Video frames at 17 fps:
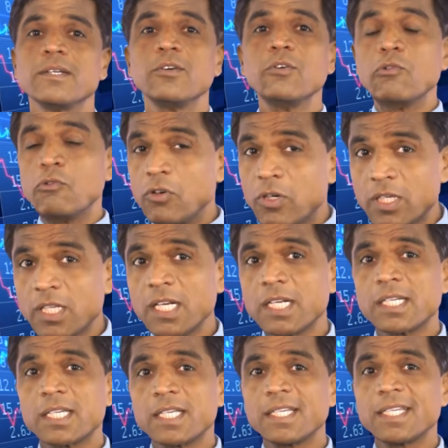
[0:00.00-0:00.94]
For
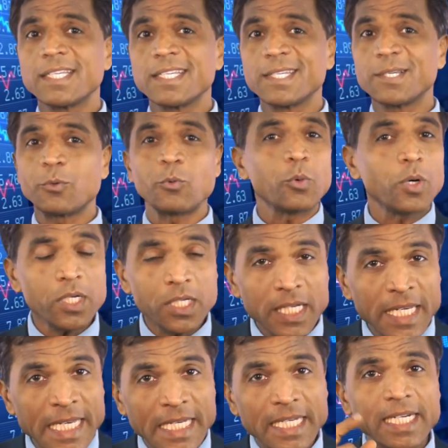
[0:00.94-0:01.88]
that, what
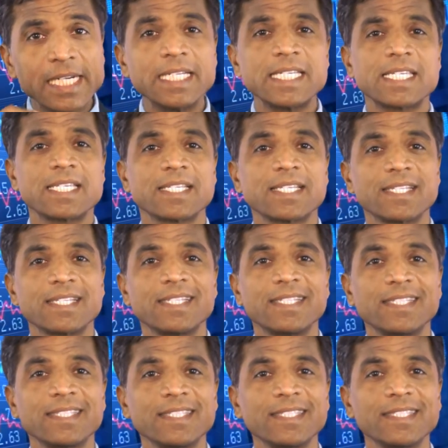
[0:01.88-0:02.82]
he needs,
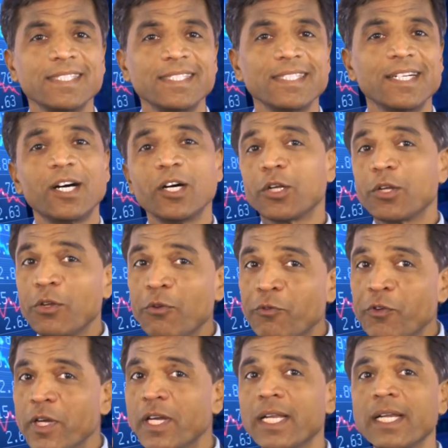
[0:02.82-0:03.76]
or
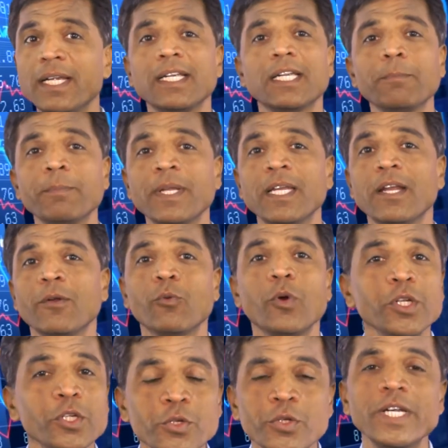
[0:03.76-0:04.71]
if you are an entrepreneur,
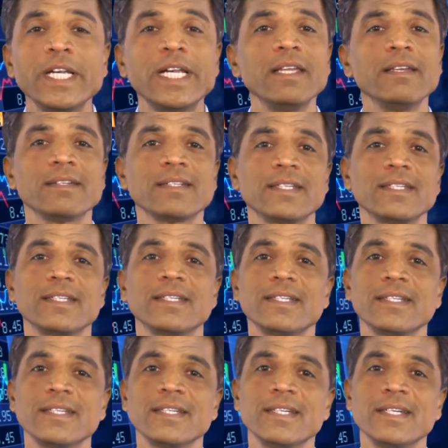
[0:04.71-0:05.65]
what you need?
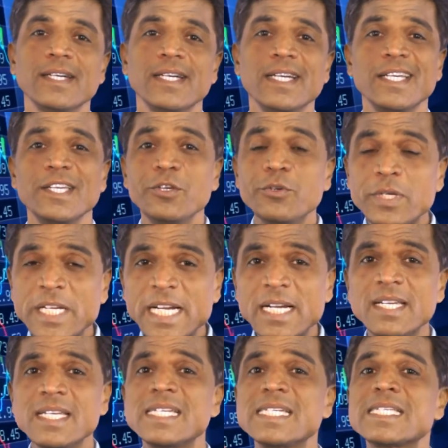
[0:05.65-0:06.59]
You
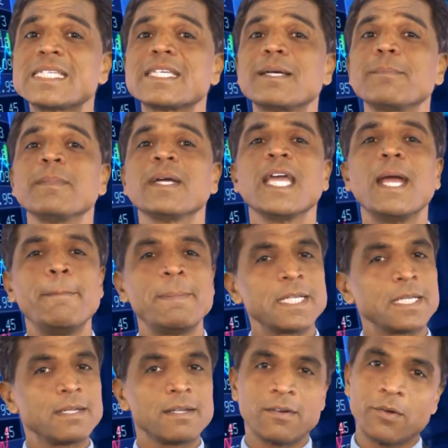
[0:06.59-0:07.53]
need some
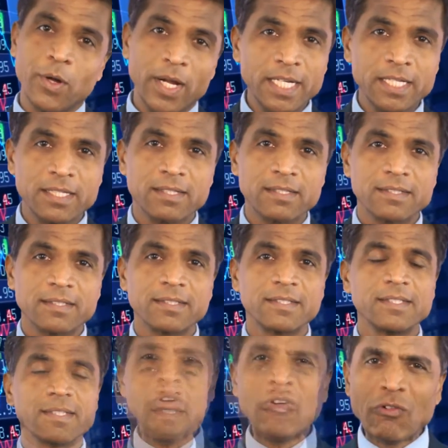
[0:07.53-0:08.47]
capital, right?
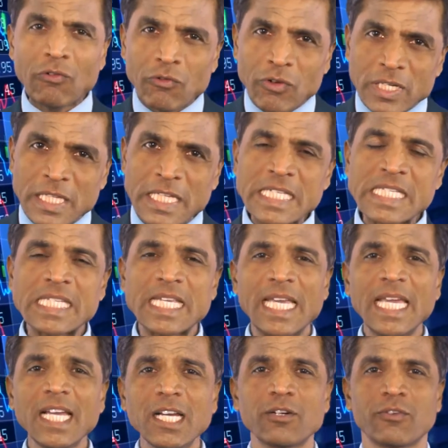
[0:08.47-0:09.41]
For the
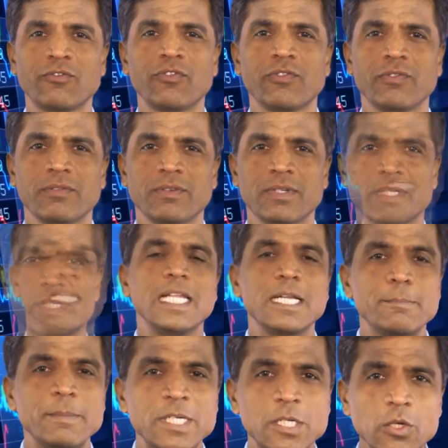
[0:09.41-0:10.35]
sake of,
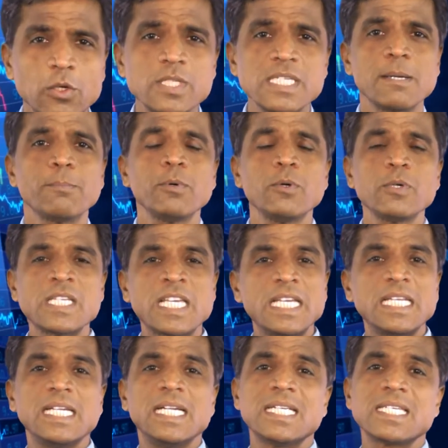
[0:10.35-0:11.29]
let me tell you, suppose
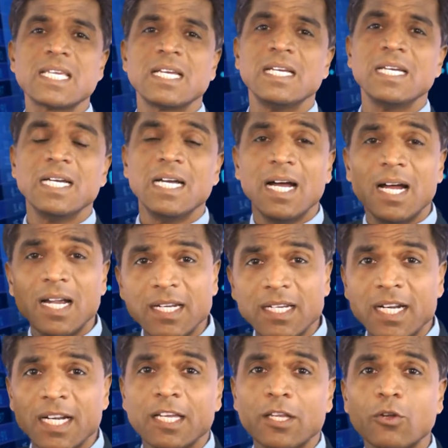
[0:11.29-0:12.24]
he needs
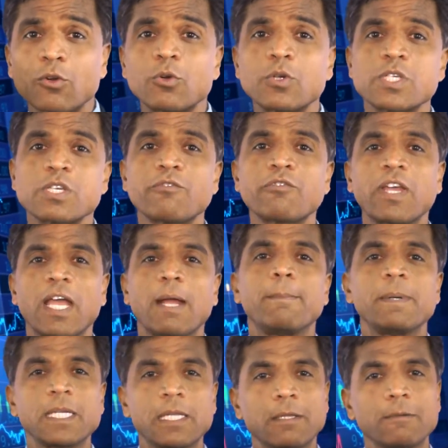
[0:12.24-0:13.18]
100 crores of
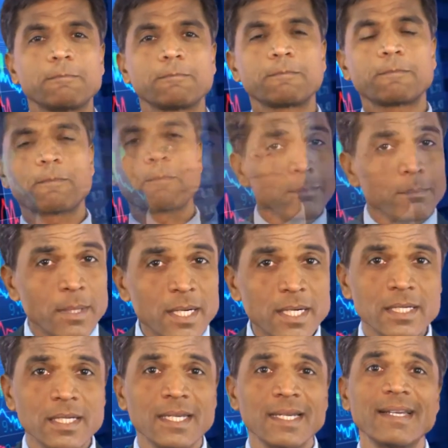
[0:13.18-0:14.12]
capital,
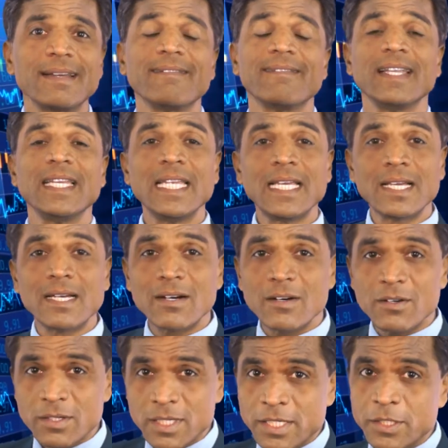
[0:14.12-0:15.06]
but when he
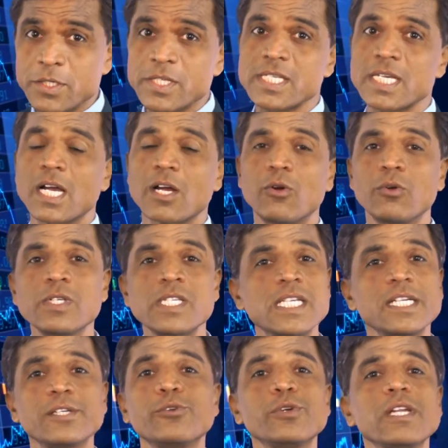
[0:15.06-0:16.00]
gone into his accounts,
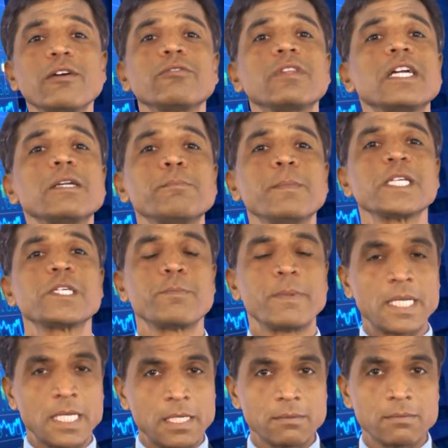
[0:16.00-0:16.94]
he don't have that much
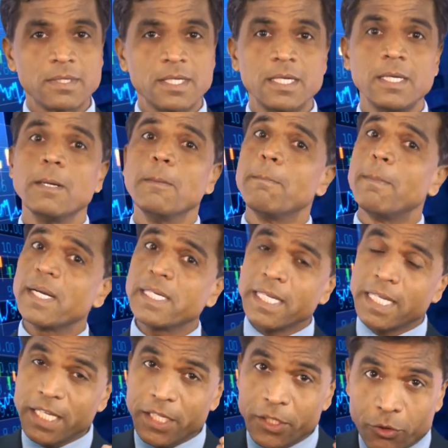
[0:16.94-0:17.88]
money,
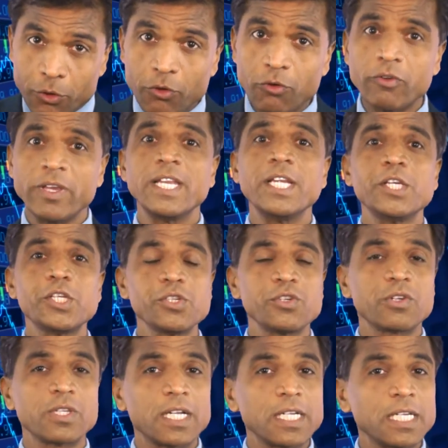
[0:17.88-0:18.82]
but he know very
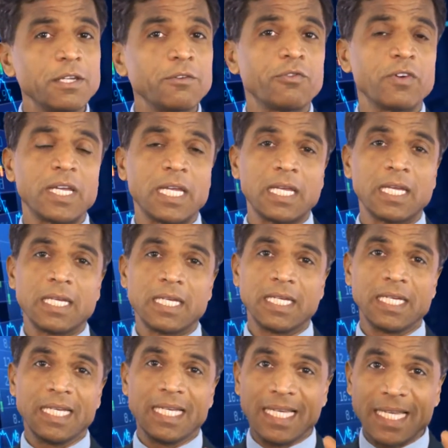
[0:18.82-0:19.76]
sure that if I
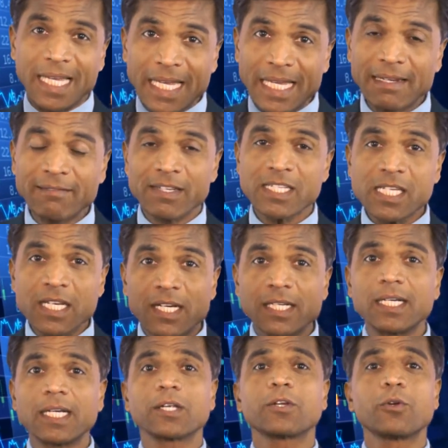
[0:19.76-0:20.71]
invest
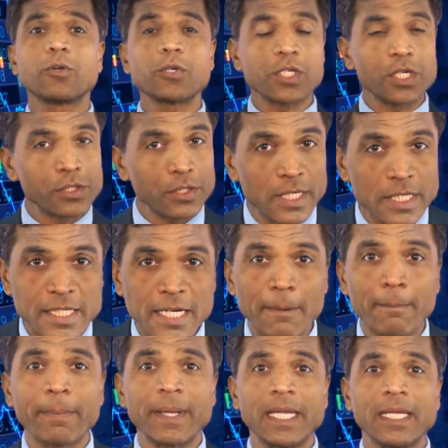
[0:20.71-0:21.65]
100 crores into that
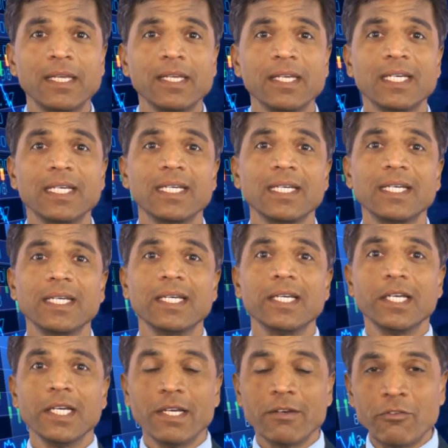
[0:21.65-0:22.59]
company,
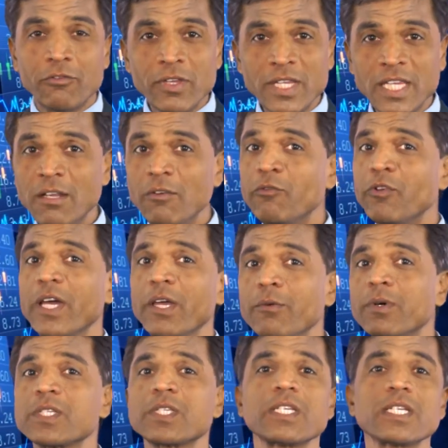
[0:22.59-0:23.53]
within 5
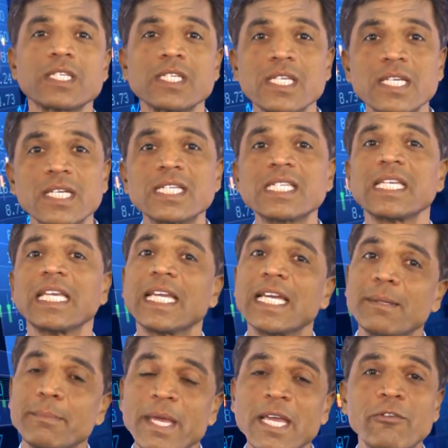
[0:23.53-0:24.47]
or 6 years, he
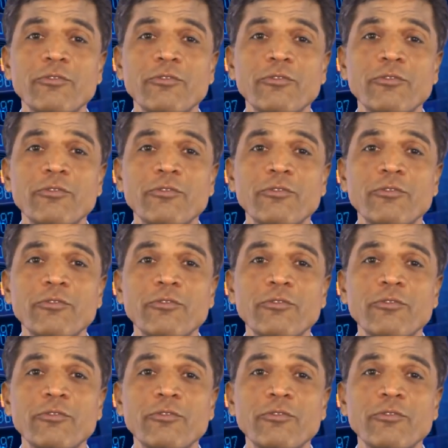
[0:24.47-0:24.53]
can make